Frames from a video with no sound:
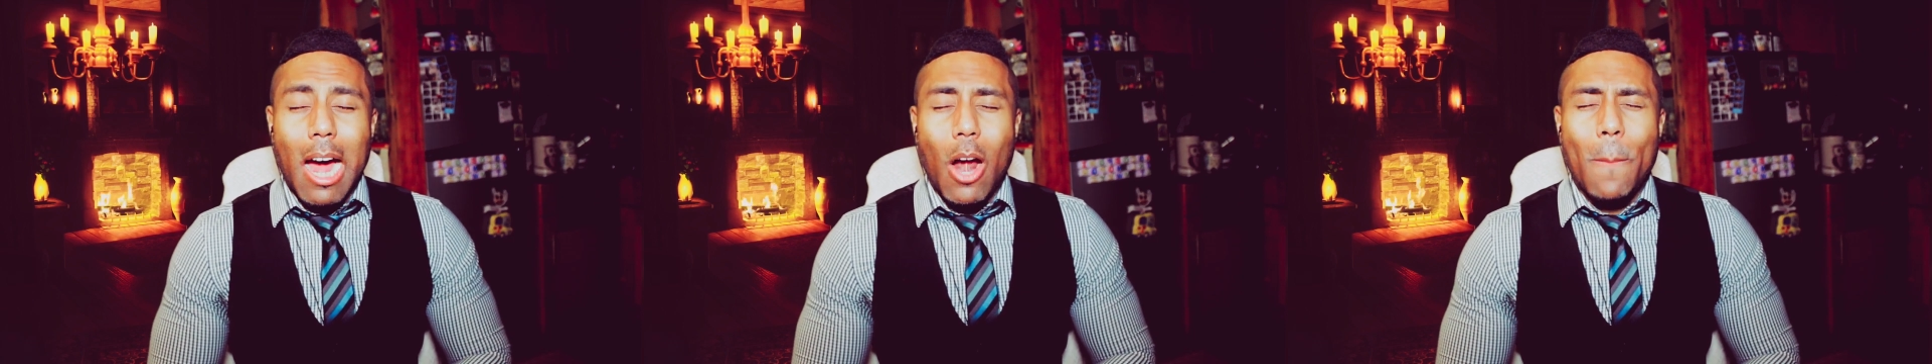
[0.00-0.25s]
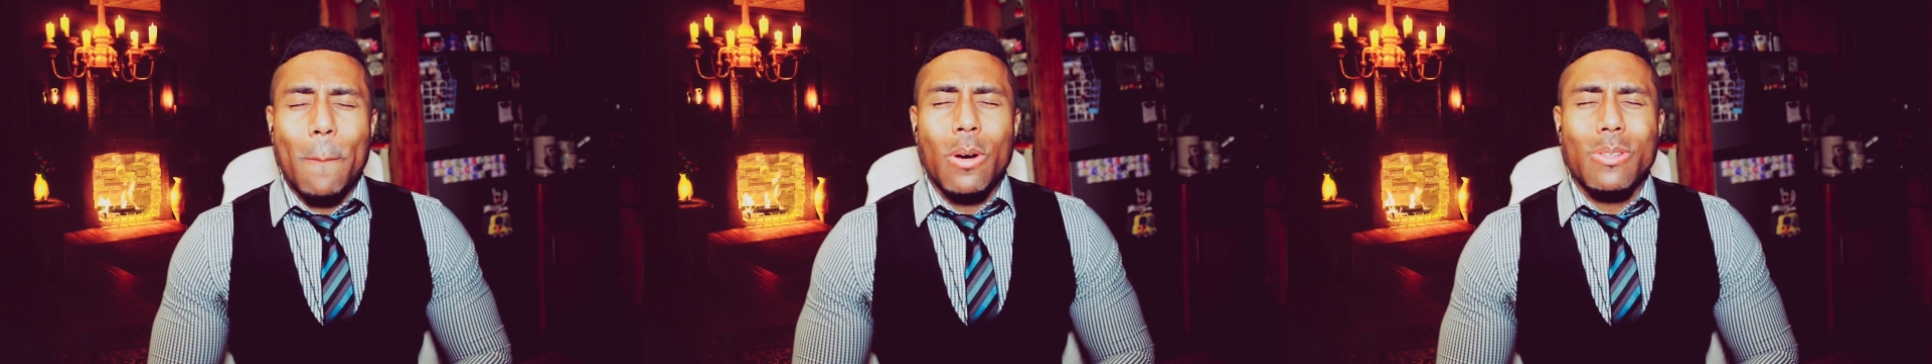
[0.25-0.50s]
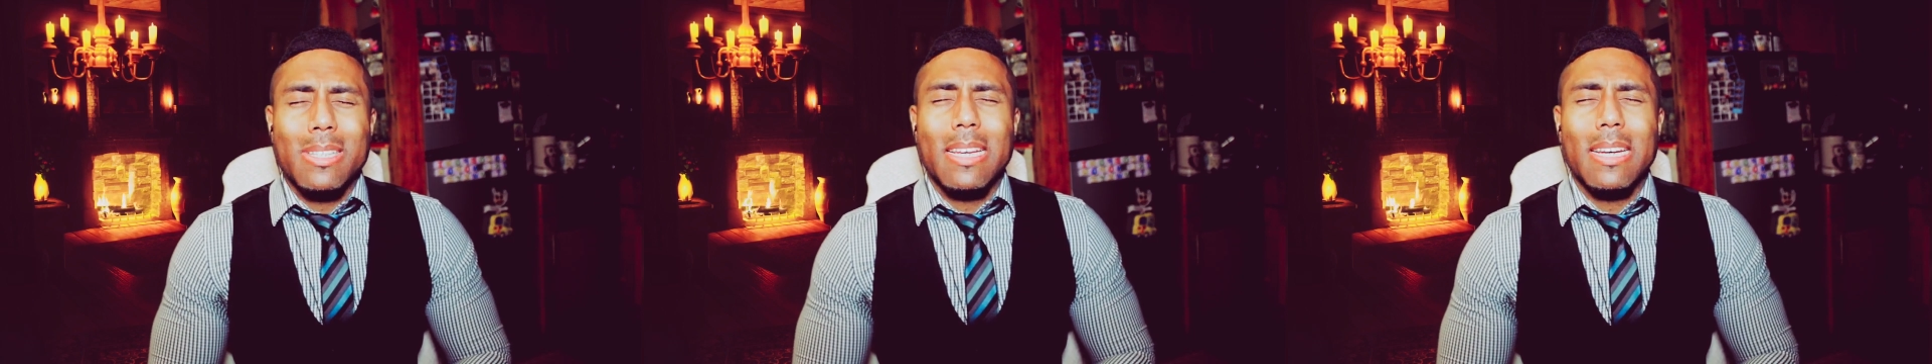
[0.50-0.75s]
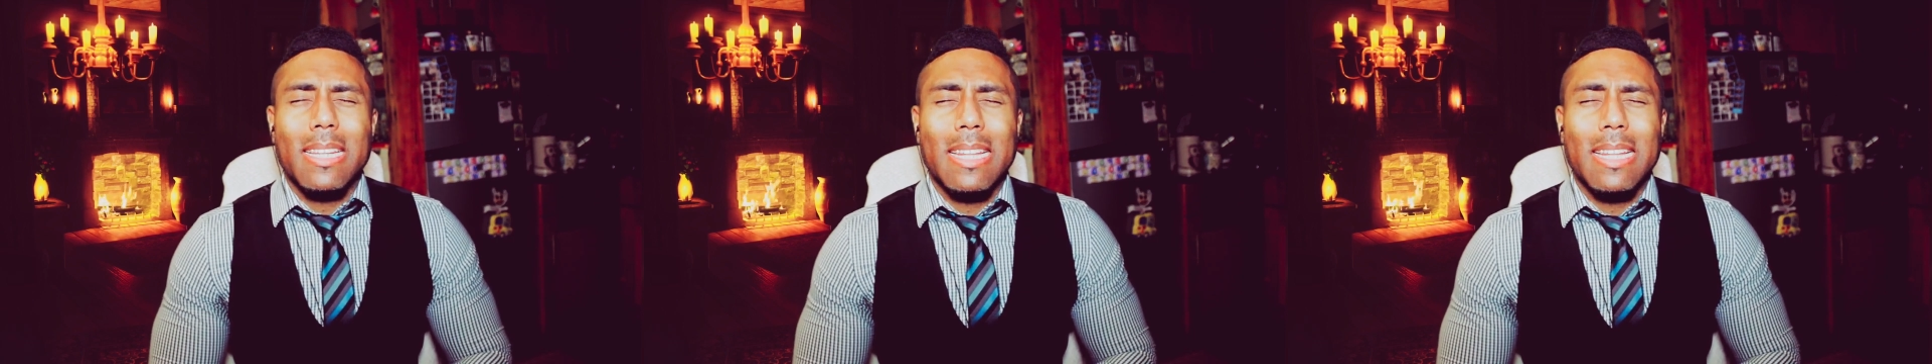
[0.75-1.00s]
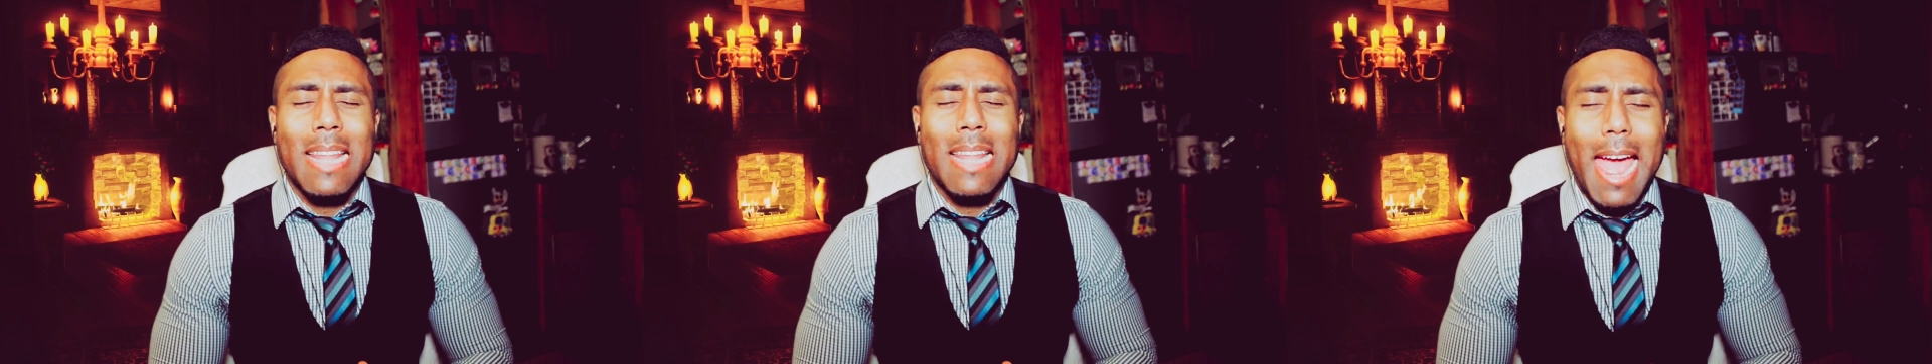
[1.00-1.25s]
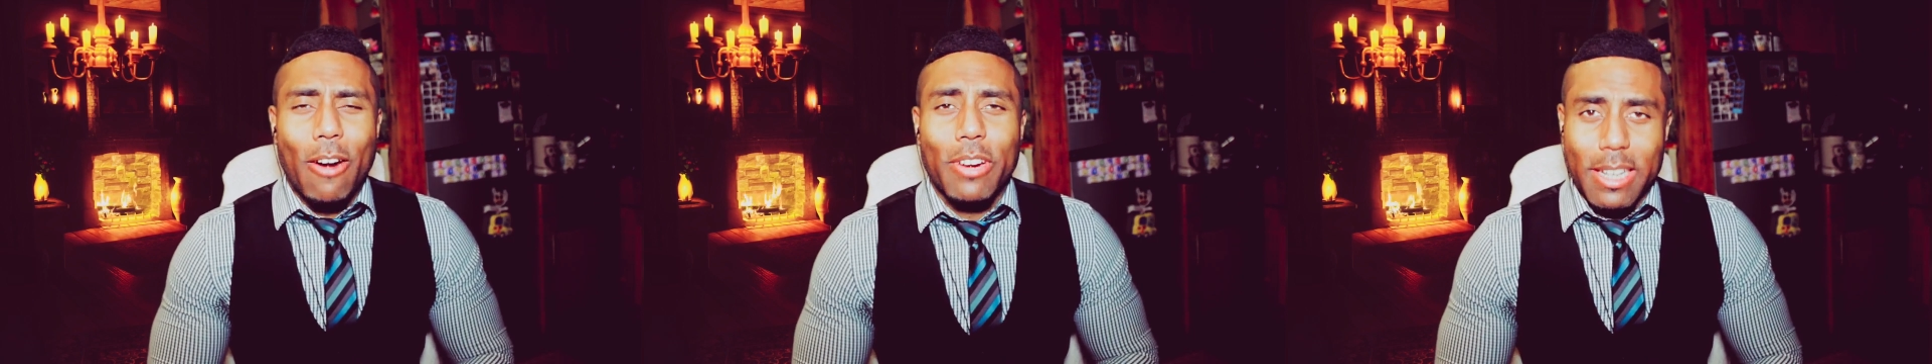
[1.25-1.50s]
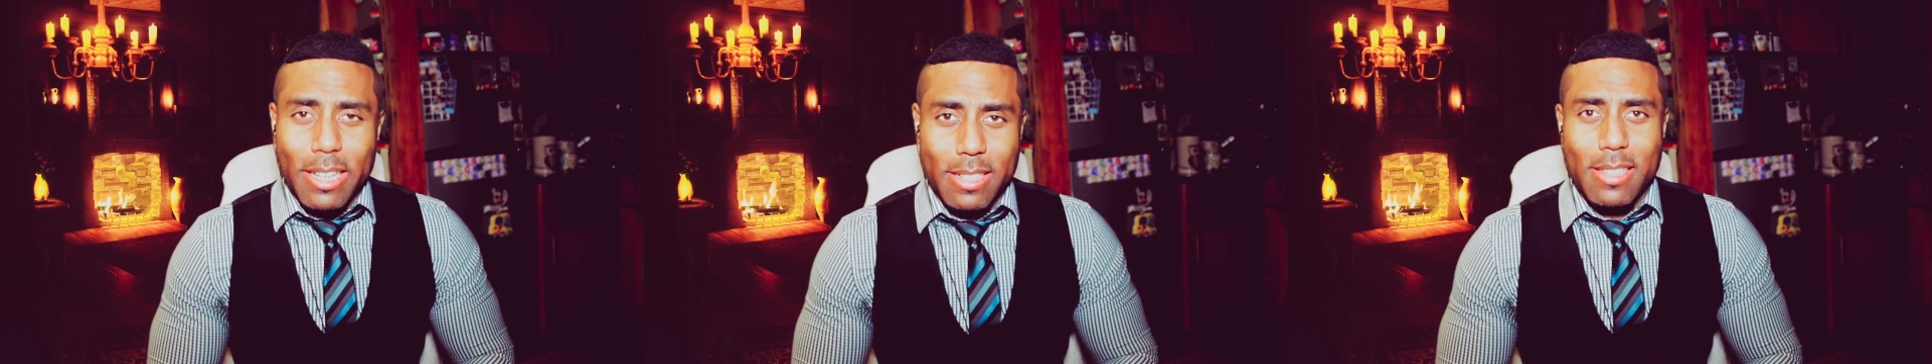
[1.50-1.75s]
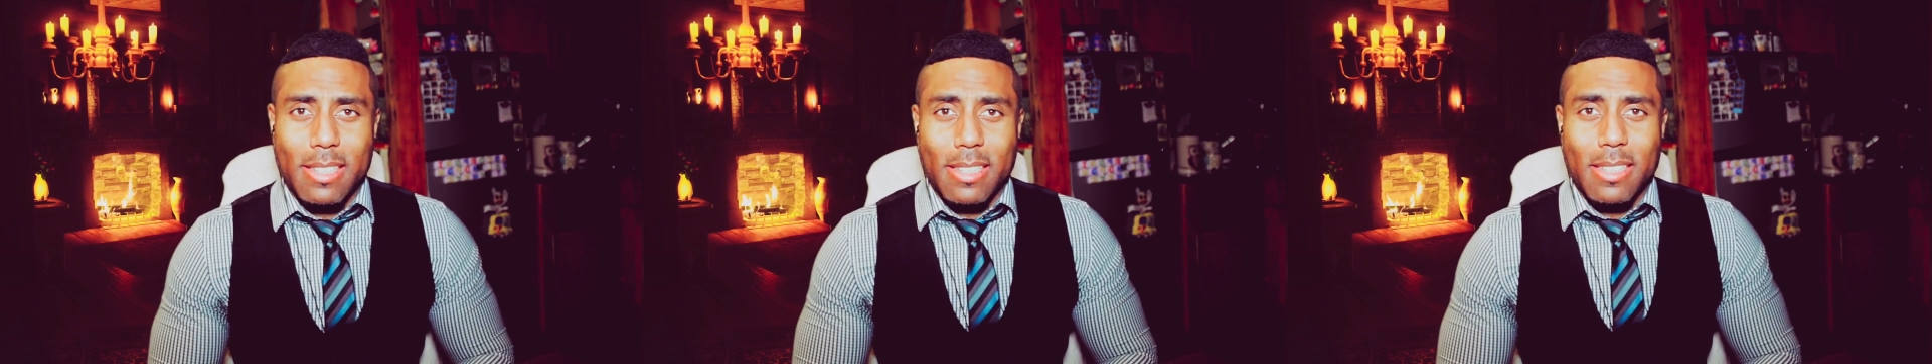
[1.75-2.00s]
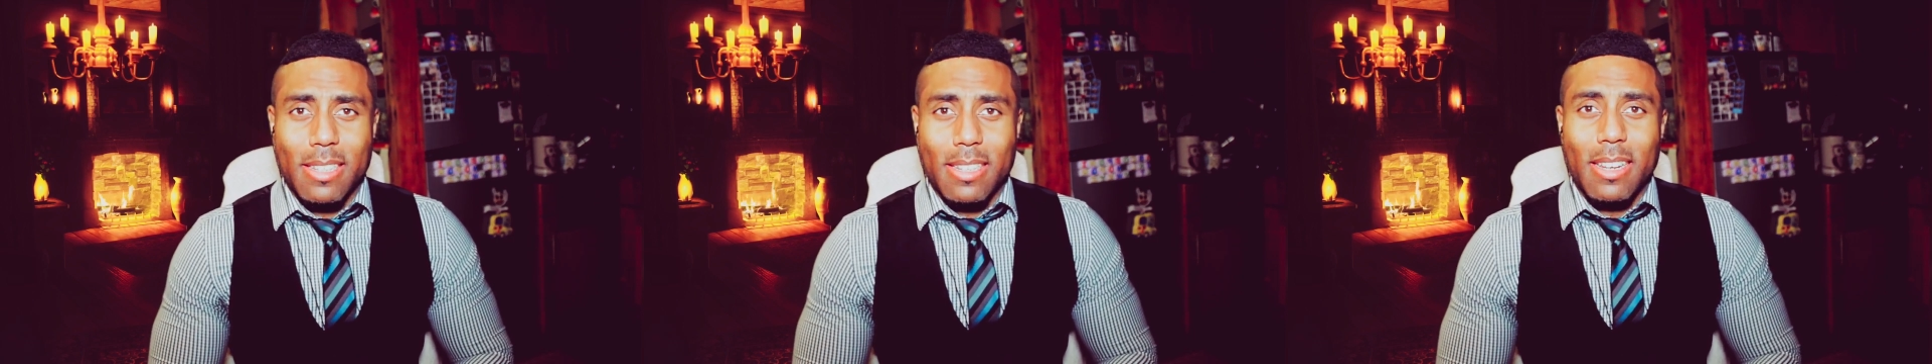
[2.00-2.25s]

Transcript: our most hilarious